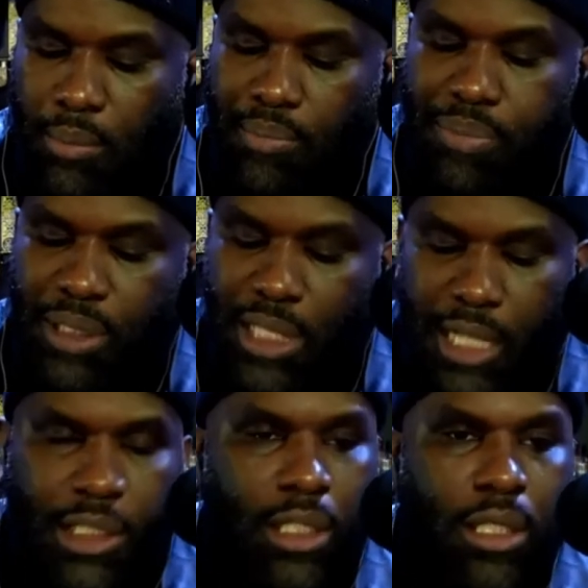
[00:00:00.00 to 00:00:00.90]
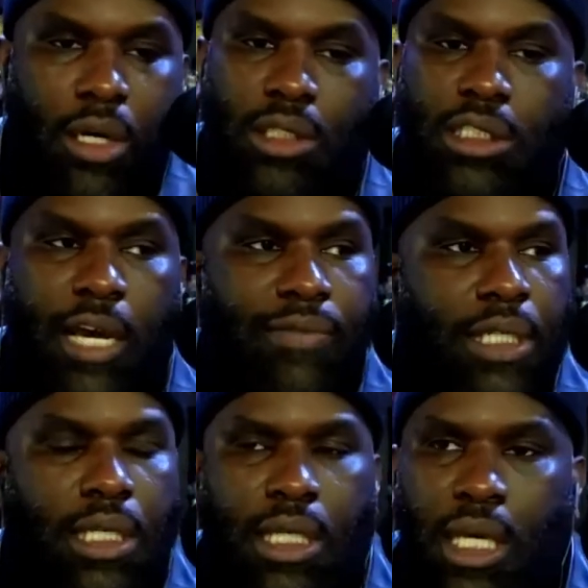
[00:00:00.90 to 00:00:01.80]
Projection and
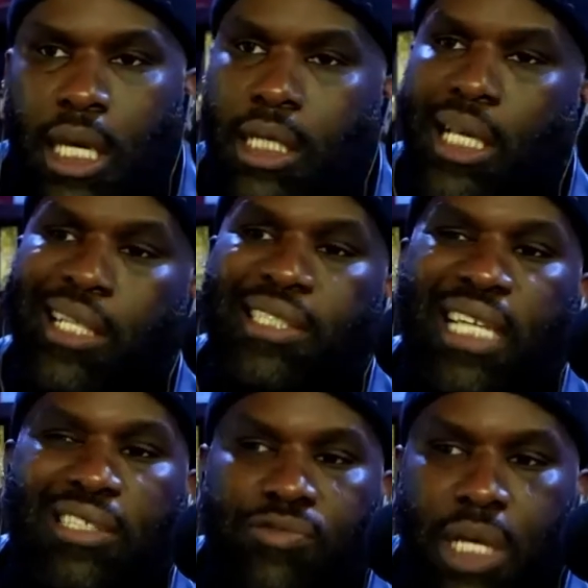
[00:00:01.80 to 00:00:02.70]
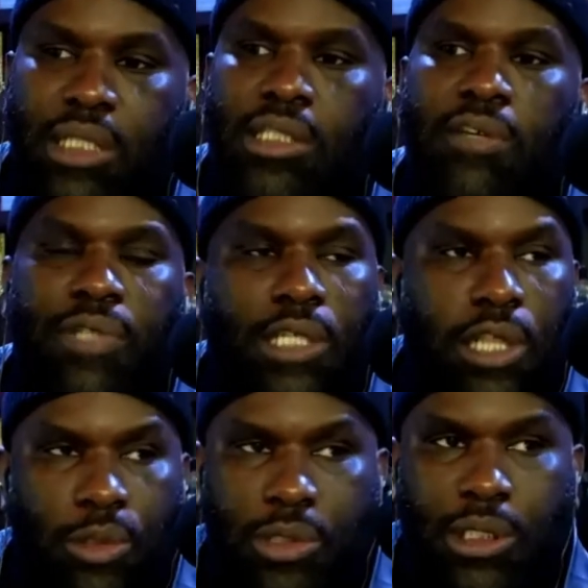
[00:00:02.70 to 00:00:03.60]
longevity, again, sets relatively
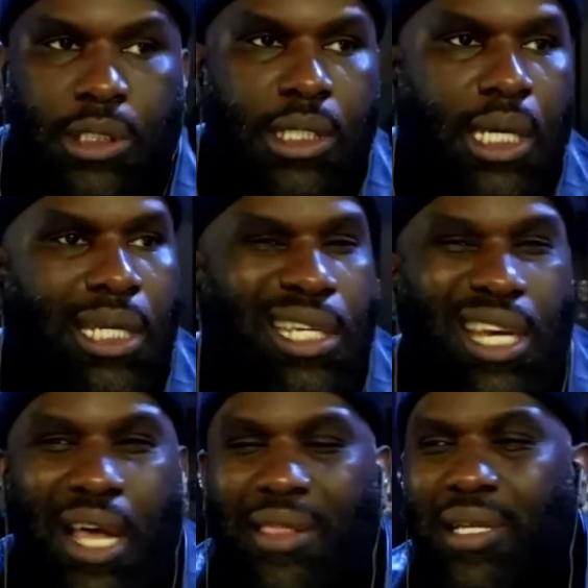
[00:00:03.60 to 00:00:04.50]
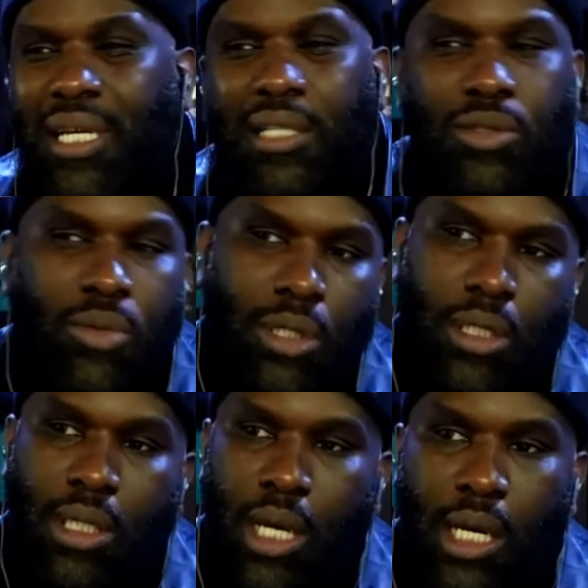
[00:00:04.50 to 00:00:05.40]
close to skin. Nothing that's going
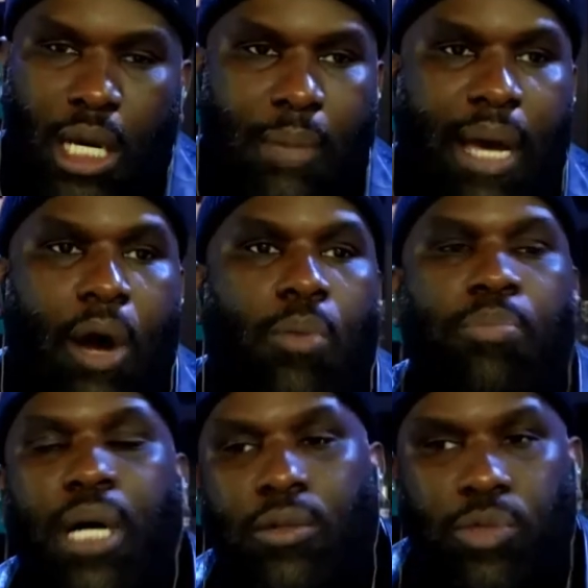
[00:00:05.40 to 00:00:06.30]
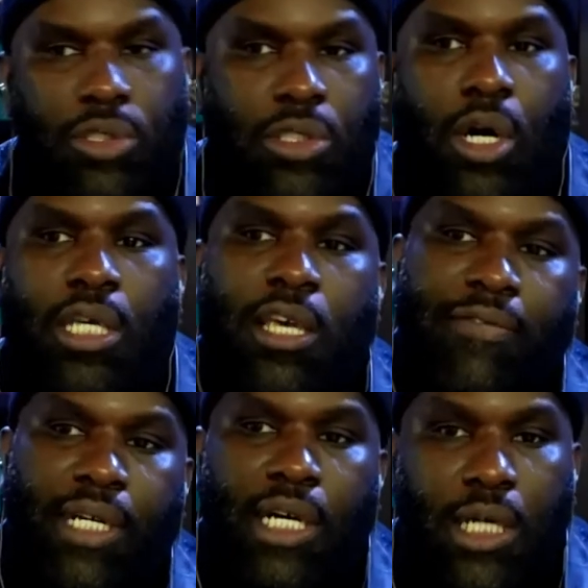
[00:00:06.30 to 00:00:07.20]
to come out. But when you start
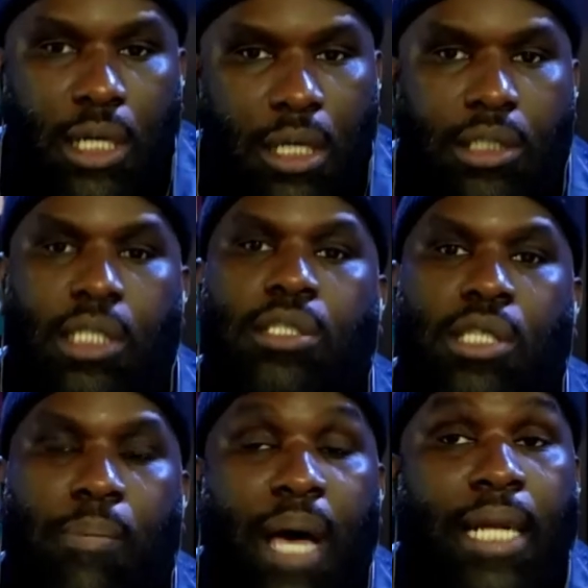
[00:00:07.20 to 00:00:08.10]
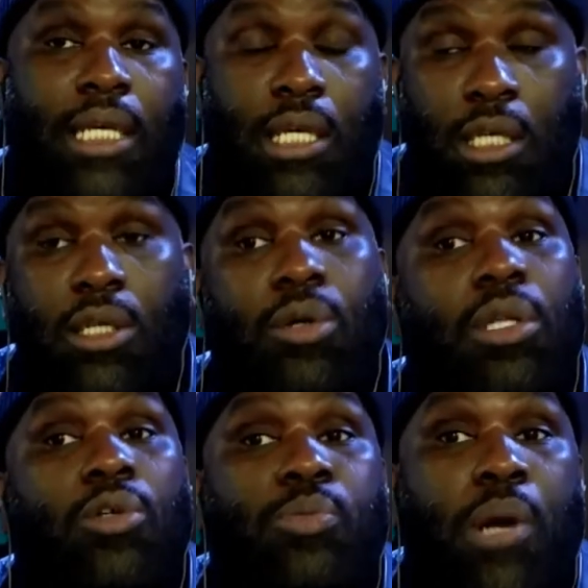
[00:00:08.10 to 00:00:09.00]
giving hugs and somebody in your
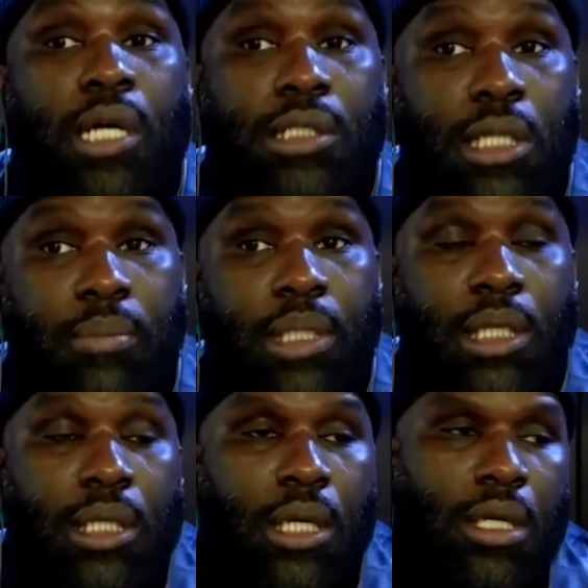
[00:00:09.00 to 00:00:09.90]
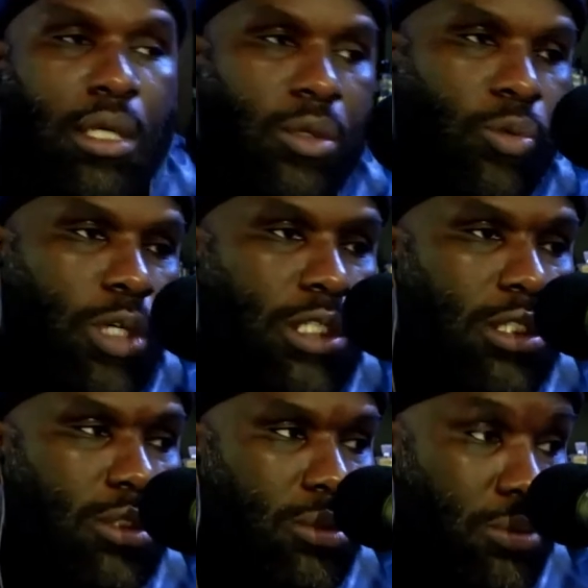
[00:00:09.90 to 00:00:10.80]
close proximity, which
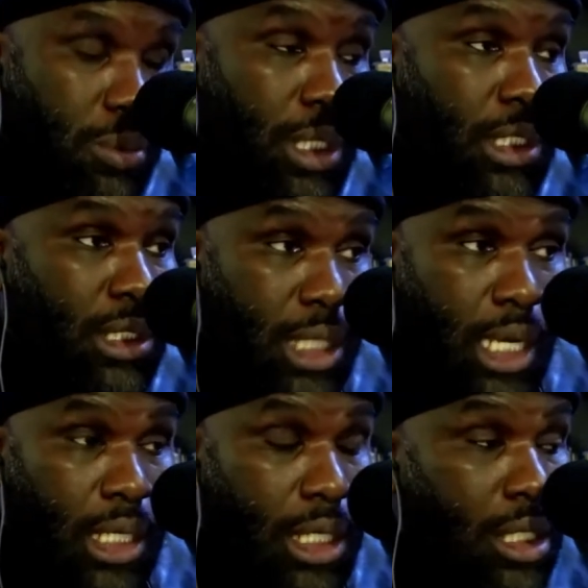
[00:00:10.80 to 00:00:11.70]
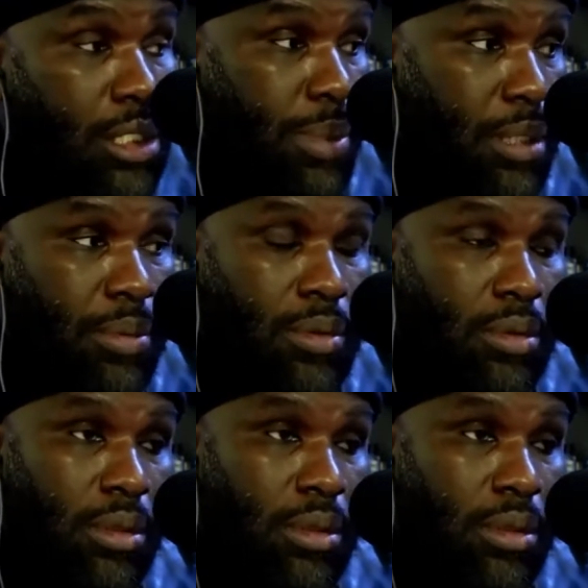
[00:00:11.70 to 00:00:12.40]
is what a date is, people.